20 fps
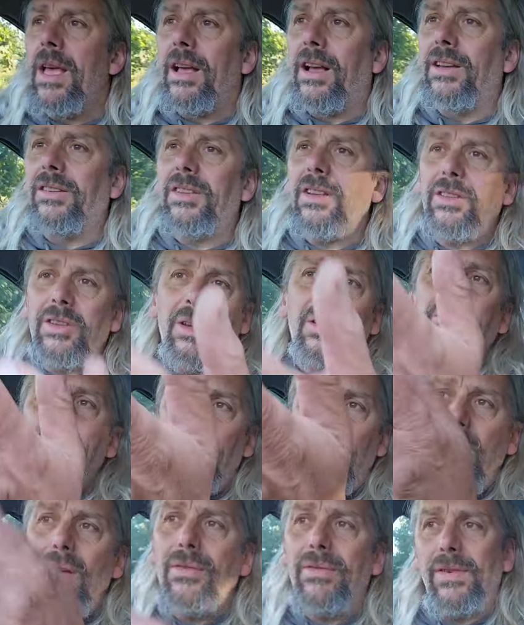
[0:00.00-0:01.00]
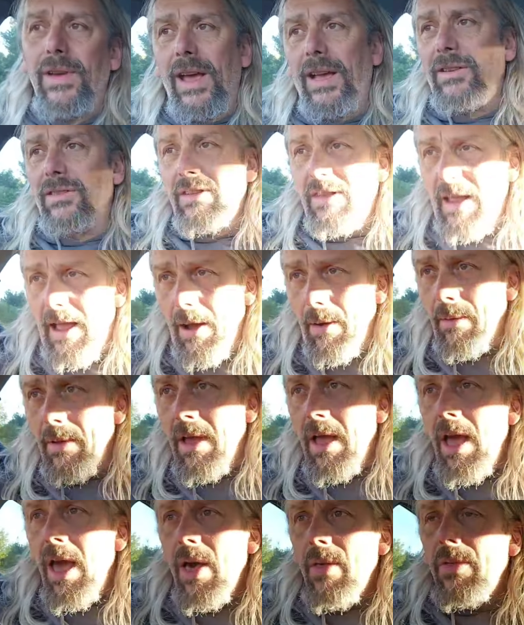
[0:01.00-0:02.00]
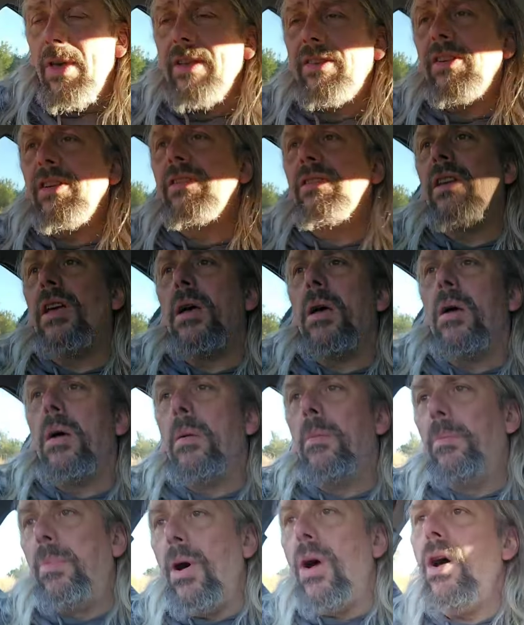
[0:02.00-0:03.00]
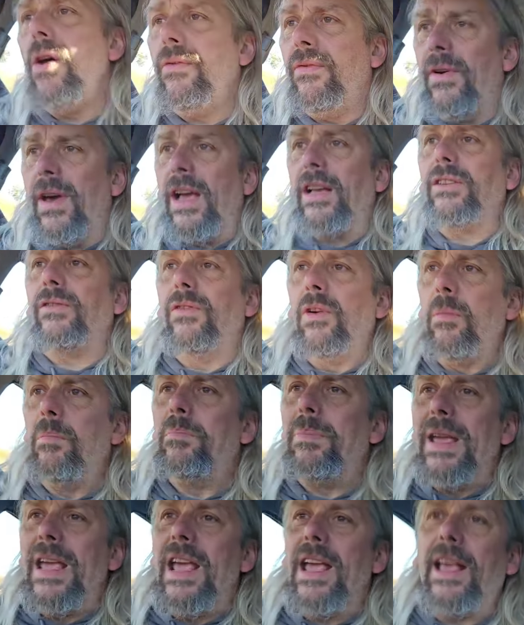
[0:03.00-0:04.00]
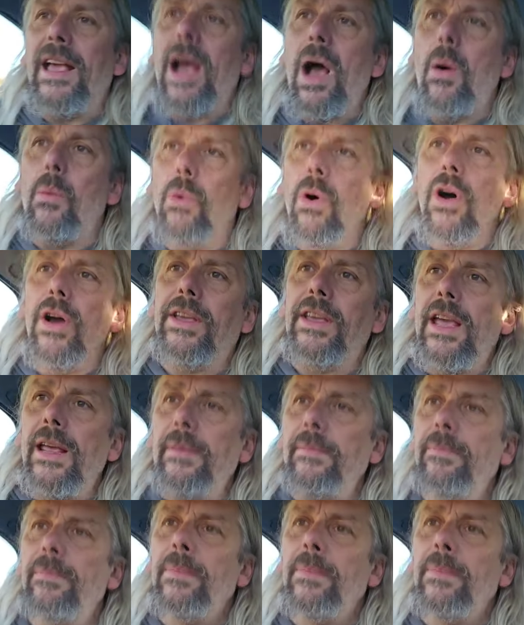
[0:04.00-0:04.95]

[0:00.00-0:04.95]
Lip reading: because this is perfect now. This is perfect for being at work in,